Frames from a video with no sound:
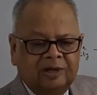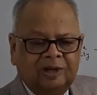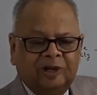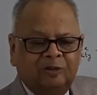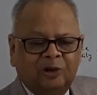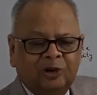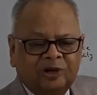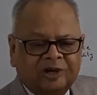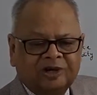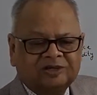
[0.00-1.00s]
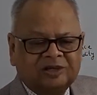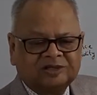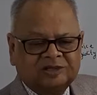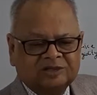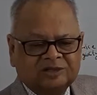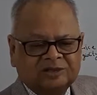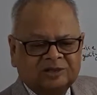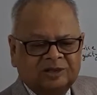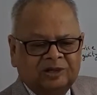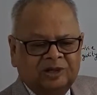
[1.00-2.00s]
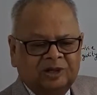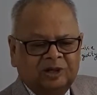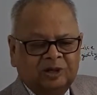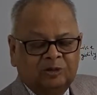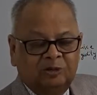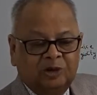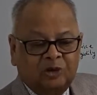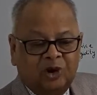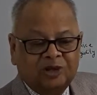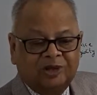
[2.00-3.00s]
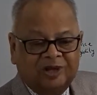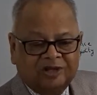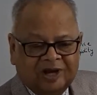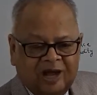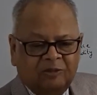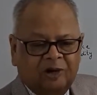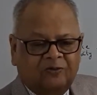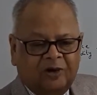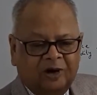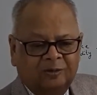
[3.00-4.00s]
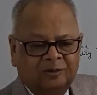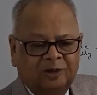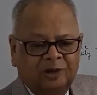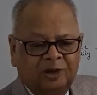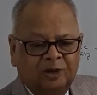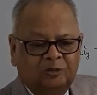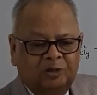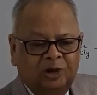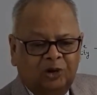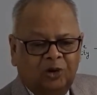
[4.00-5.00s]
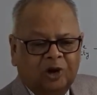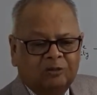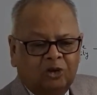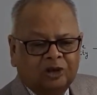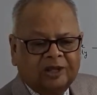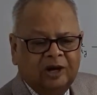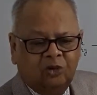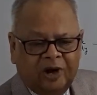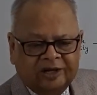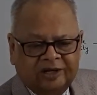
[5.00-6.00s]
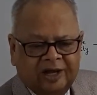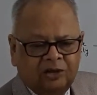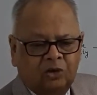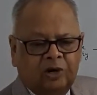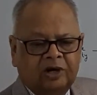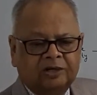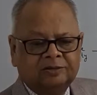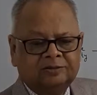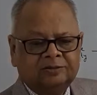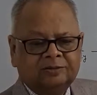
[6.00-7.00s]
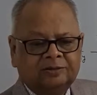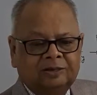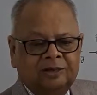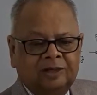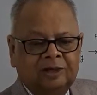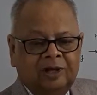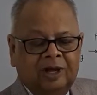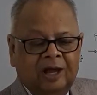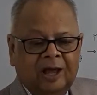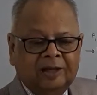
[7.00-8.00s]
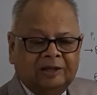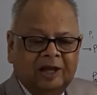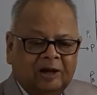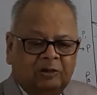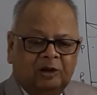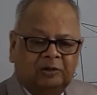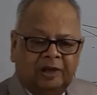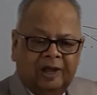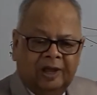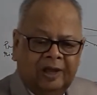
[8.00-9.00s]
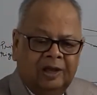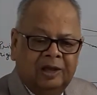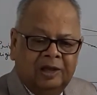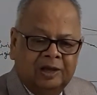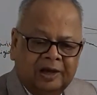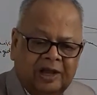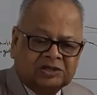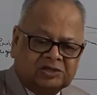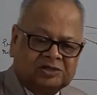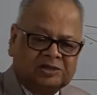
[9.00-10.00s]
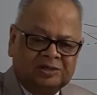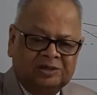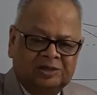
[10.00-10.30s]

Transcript: he will not get success. Because his rival firm will lower more than what he has lowered. And there will be a race.